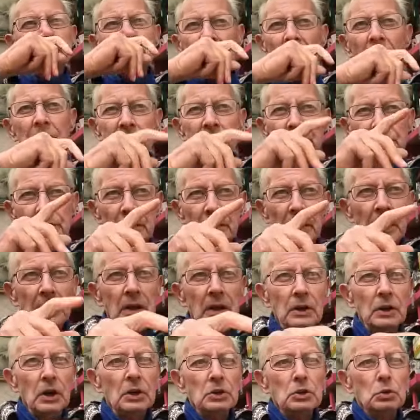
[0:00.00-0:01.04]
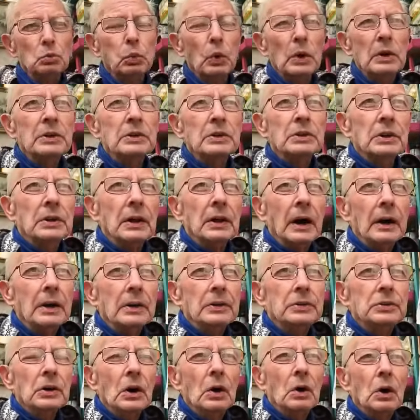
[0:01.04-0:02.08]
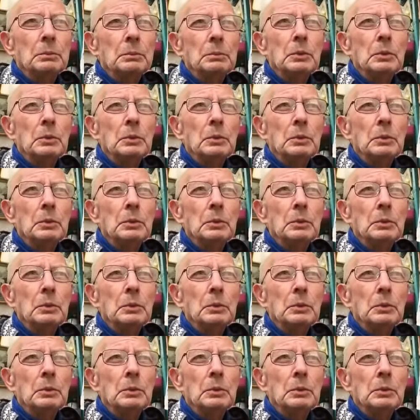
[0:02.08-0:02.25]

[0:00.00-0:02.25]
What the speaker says: As I say, there is wind today, so